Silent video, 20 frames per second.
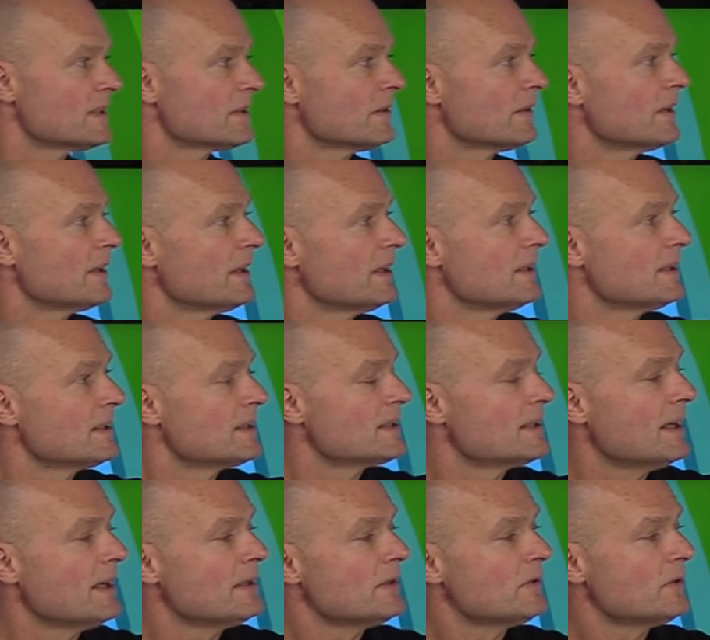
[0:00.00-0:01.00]
So the
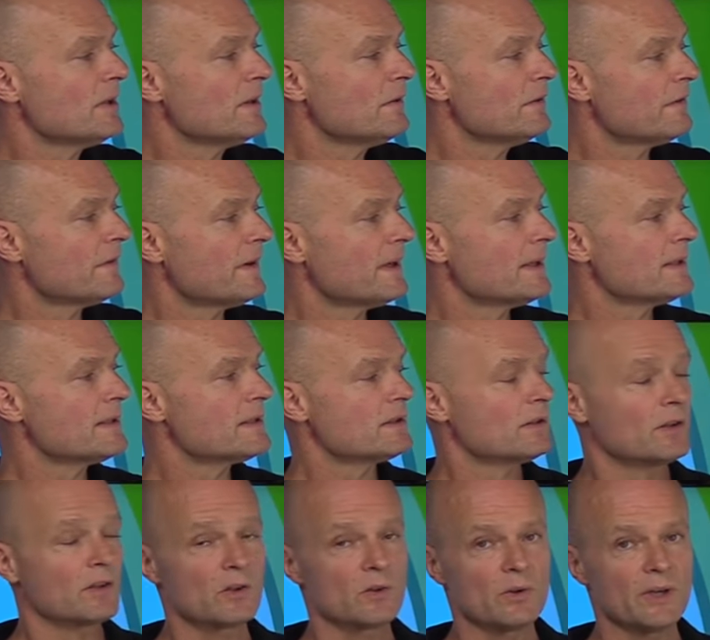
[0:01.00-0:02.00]
saturated fats
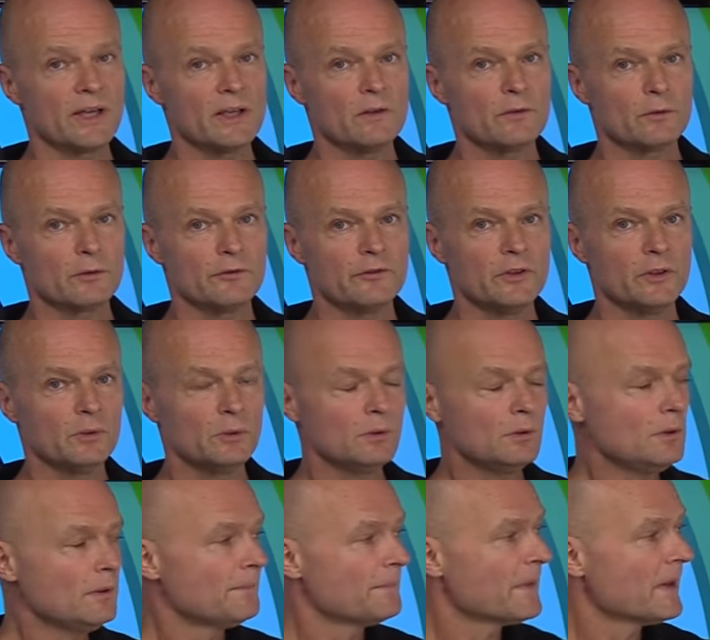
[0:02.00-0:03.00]
are great for
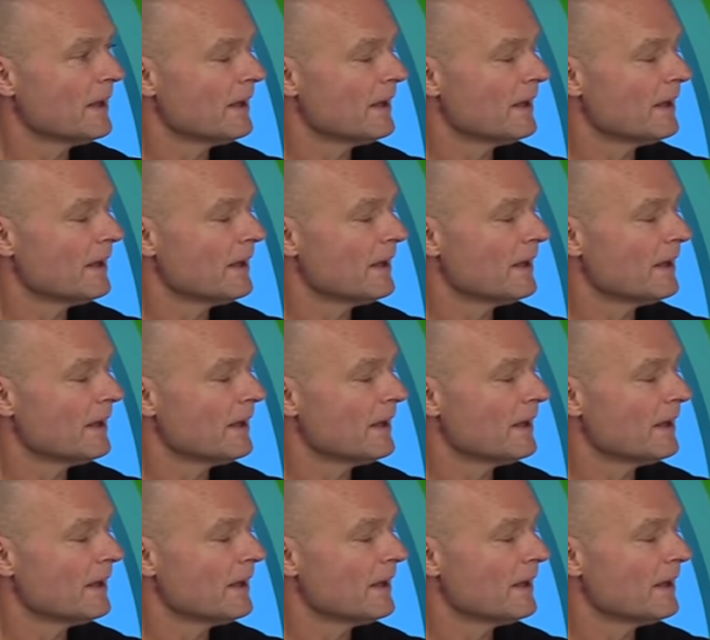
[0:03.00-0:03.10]
fuel,